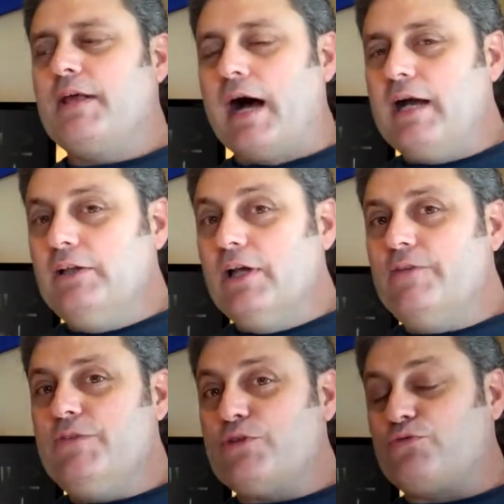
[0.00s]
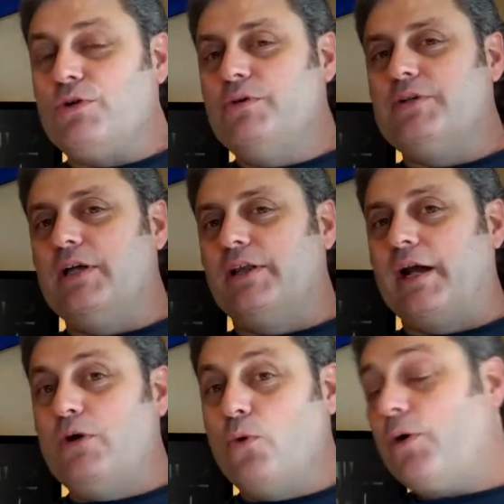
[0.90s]
I love this Roadkill,
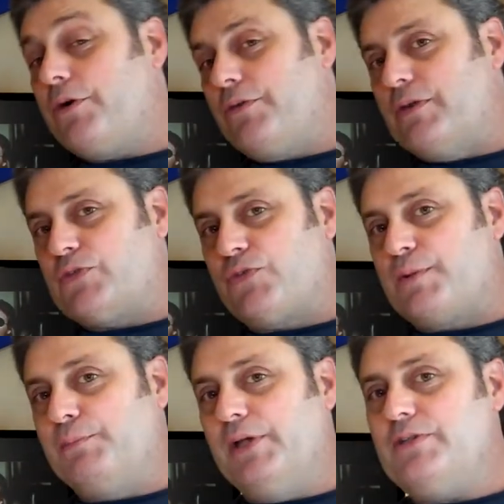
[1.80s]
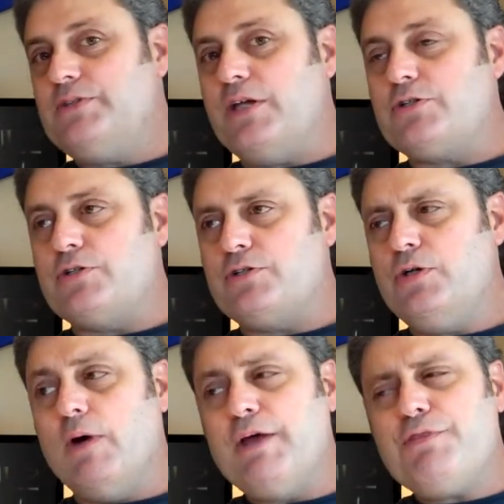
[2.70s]
and I ordered this for the PlayStation
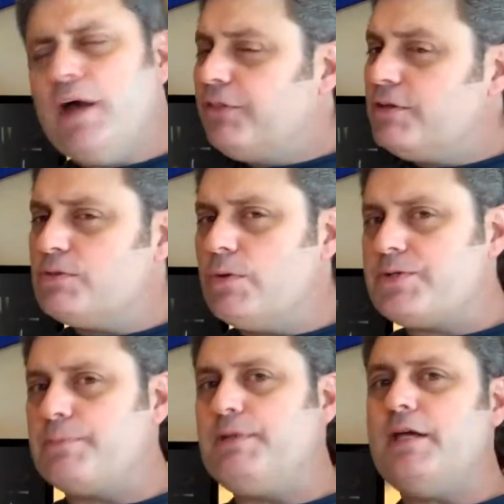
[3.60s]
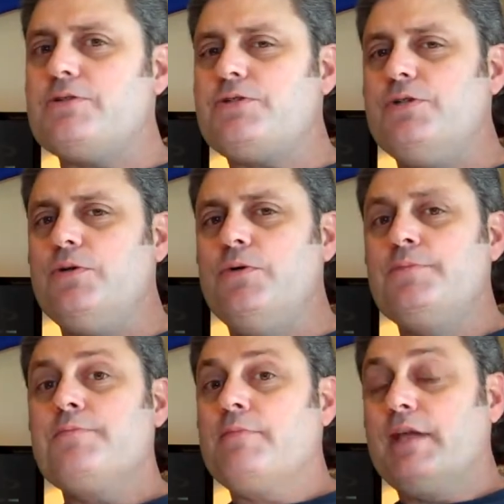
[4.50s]
two. I thought this was a S two
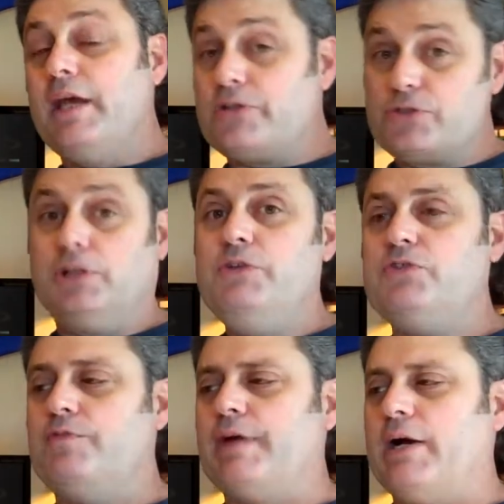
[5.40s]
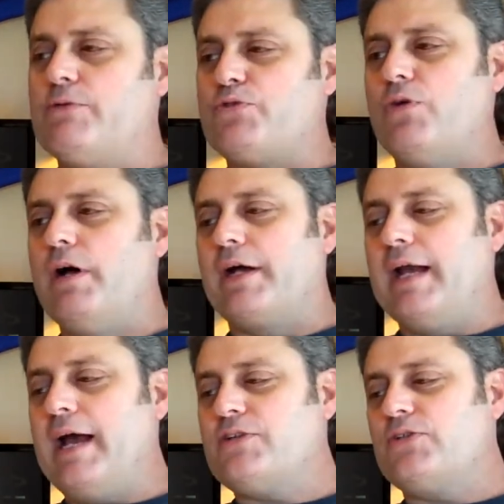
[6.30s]
exclusive, but I was wrong.
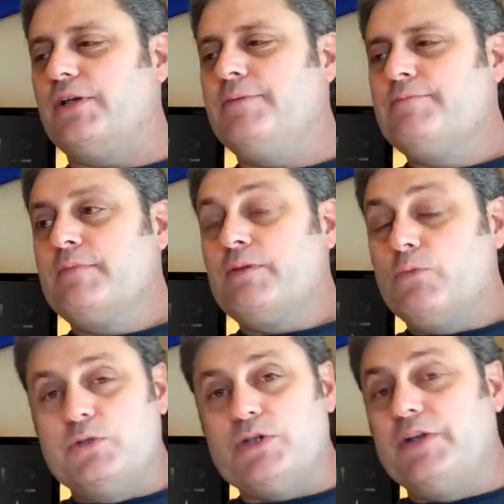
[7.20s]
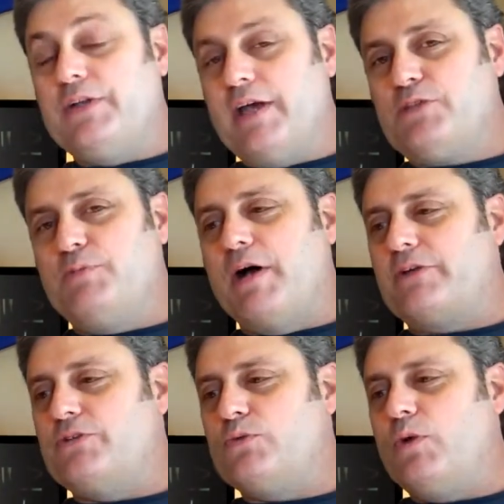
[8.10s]
It actually was on the
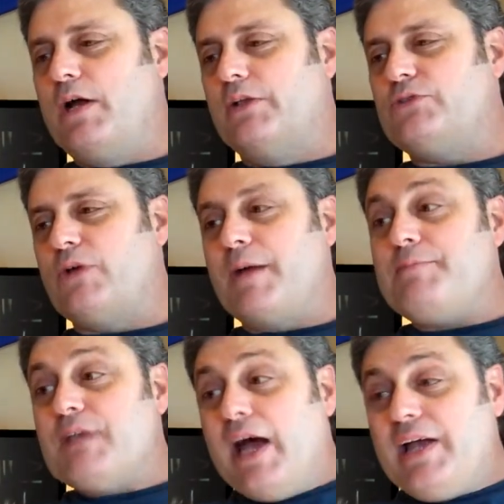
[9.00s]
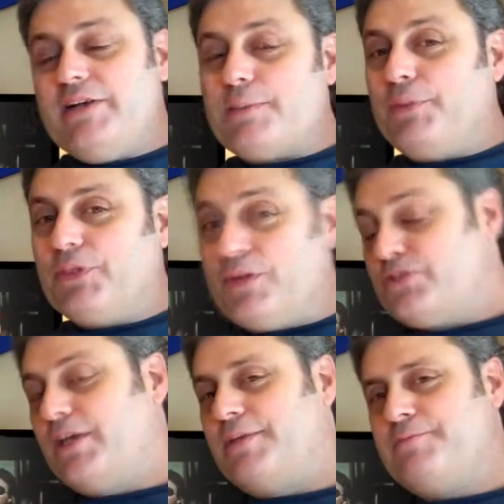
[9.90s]
Xbox as well, so I'm dying to put
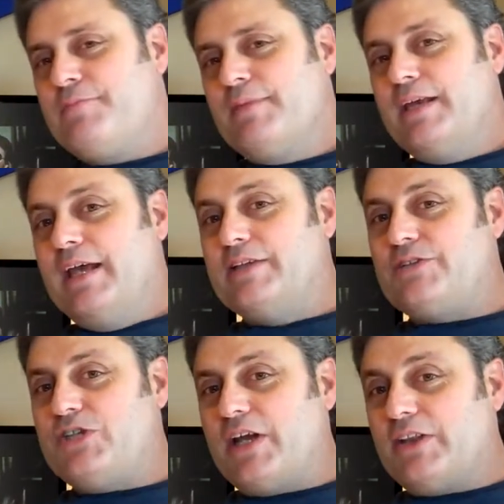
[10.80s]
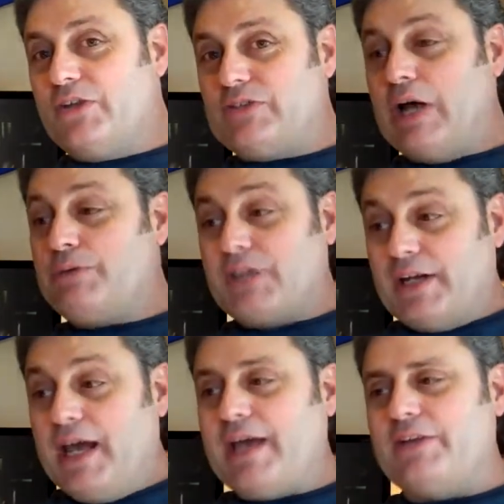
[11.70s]
this in and check this out
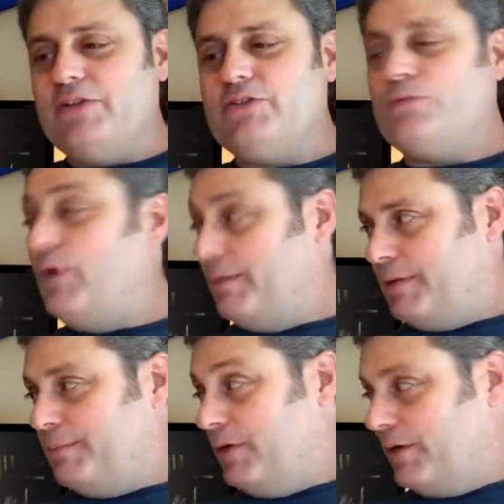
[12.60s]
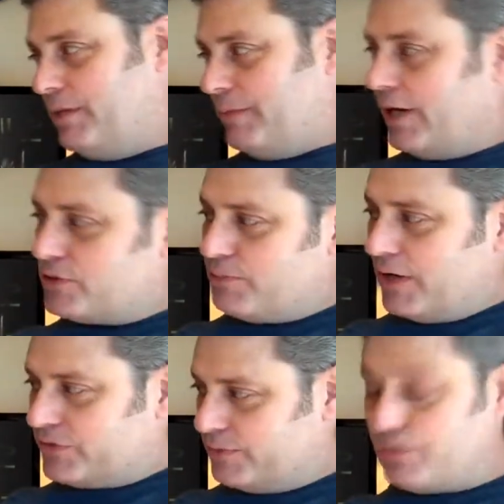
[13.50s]
tonight. This is when I'm going to be hooking my
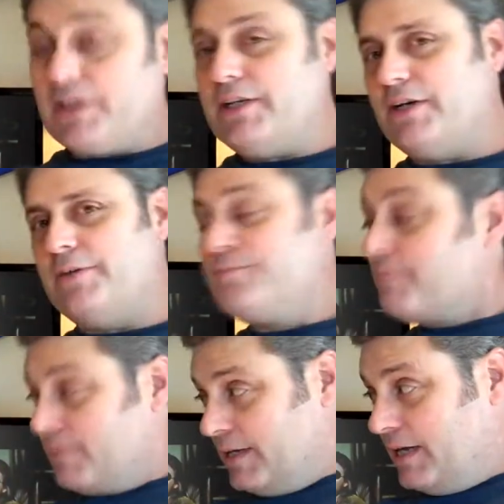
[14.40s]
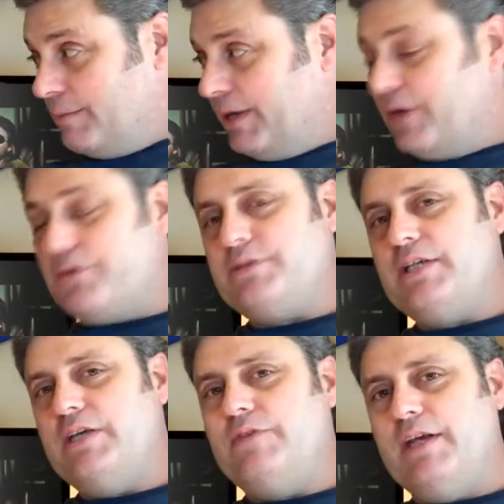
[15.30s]
Xbox up right here at my other
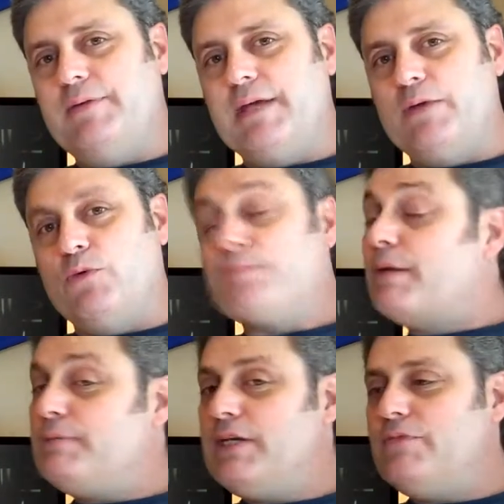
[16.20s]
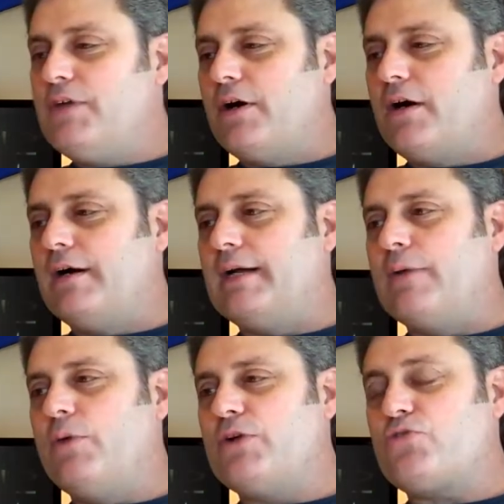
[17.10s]
T V and with my P B R, and
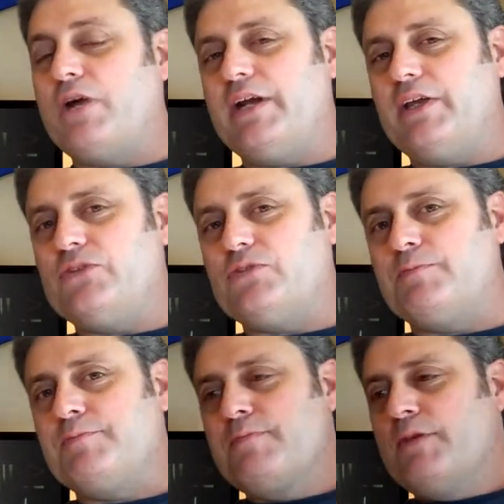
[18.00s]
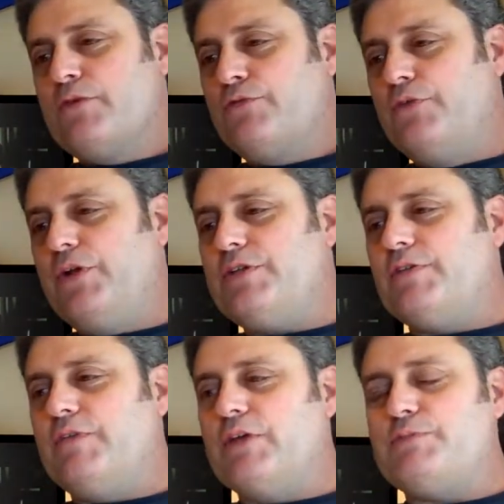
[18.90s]
I want to try to get some footage
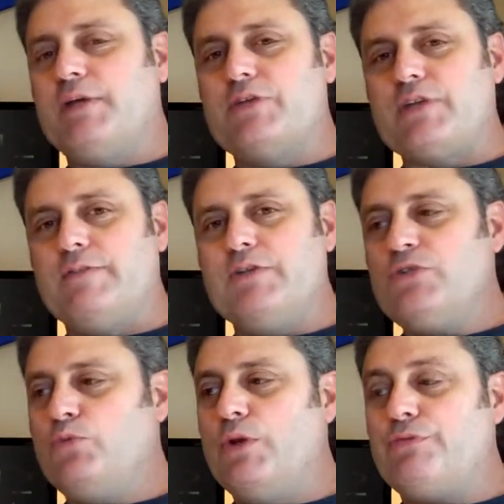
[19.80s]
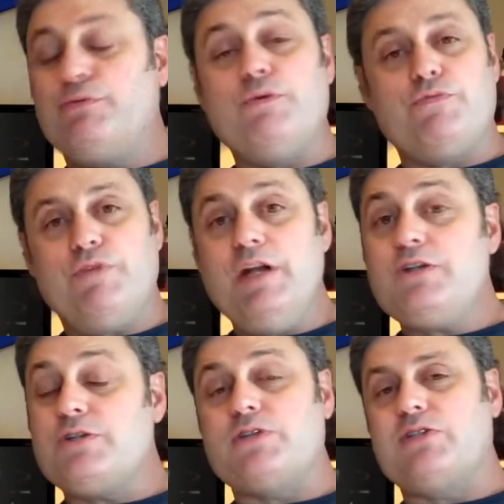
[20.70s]
of this because I've just went through and
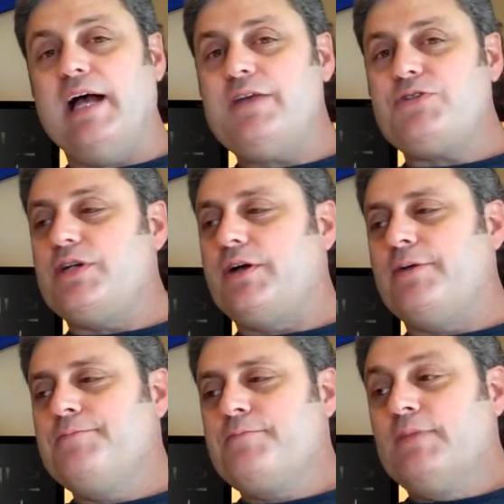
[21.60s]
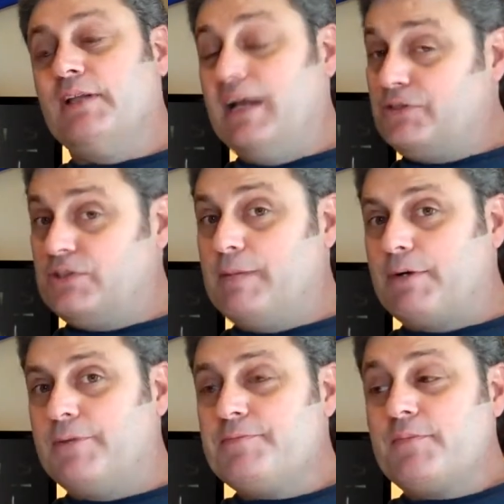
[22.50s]
finished this last year, last
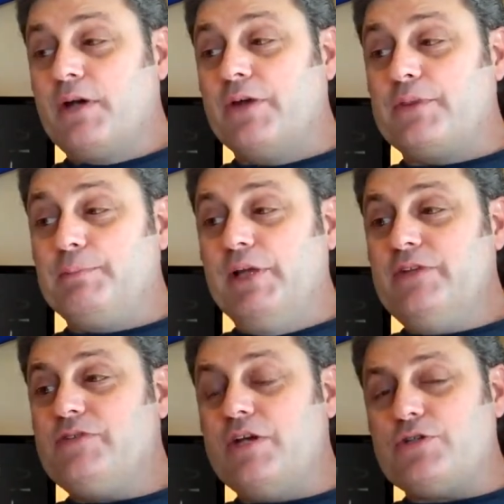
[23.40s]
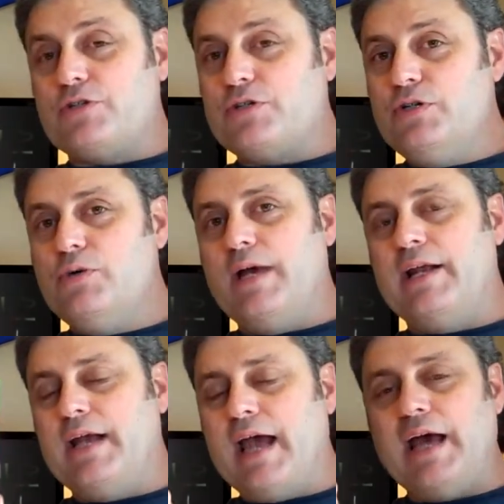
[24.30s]
summer, on the PlayStation two,
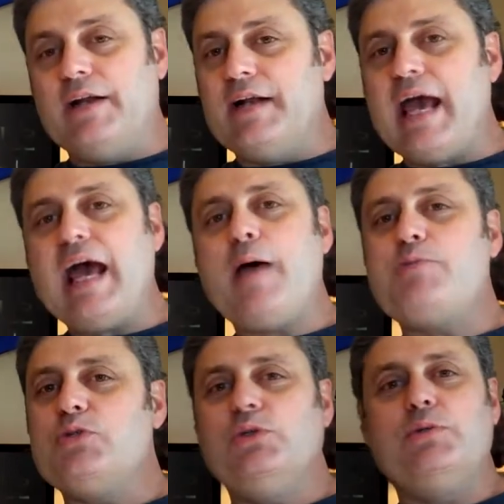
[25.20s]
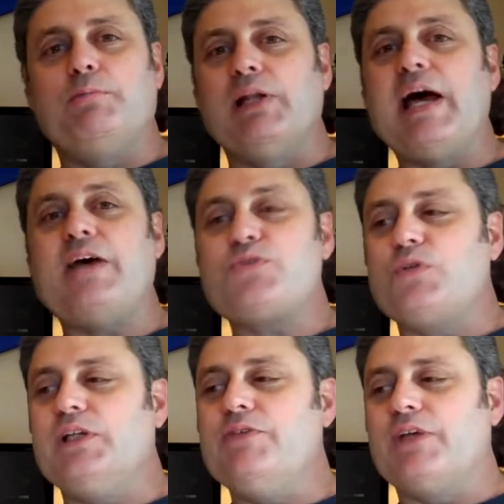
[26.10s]
and had an absolute blast
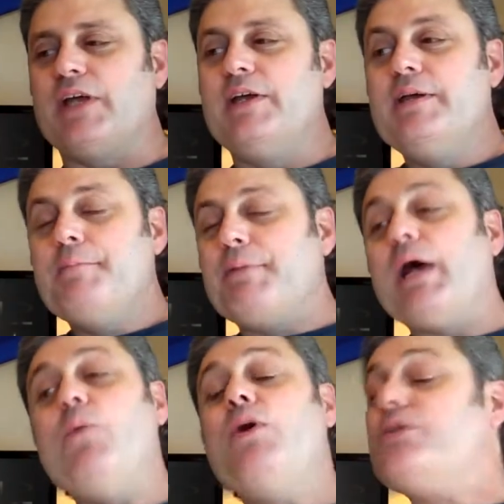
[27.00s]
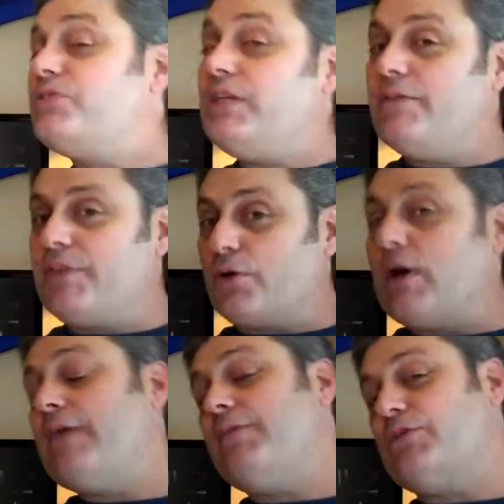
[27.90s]
reliving it, but I want to see if the
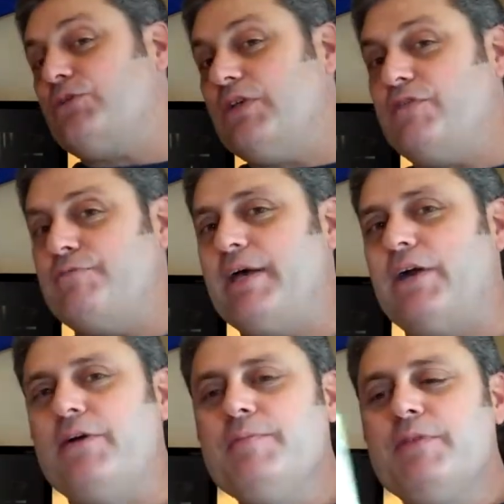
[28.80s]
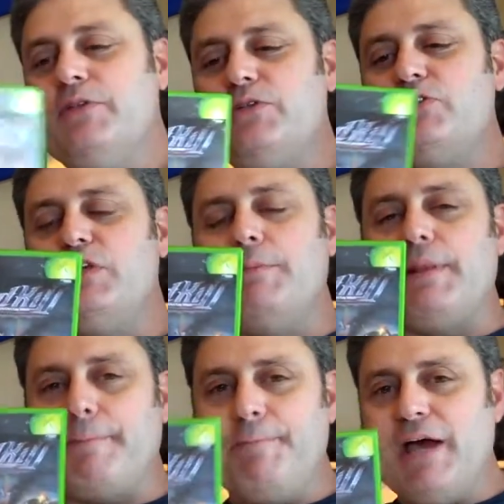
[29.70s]
graphics are even better. This is some
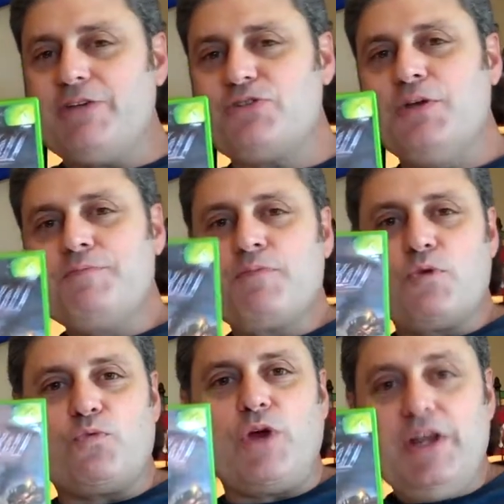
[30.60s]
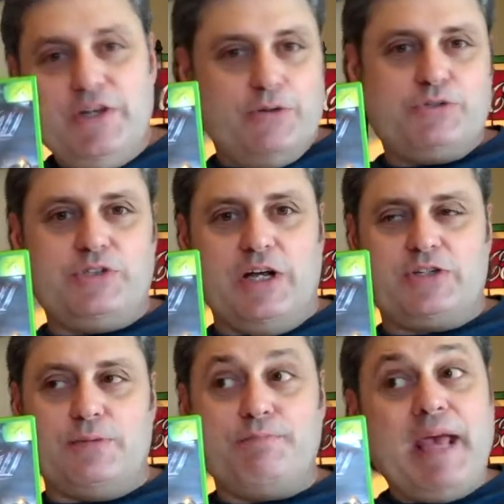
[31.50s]
of the best radio
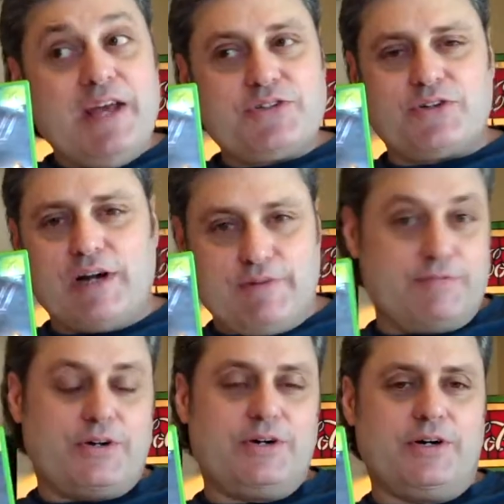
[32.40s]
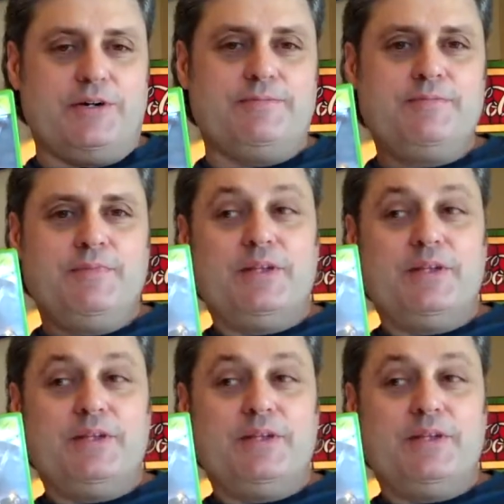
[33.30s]
station banter I've ever heard.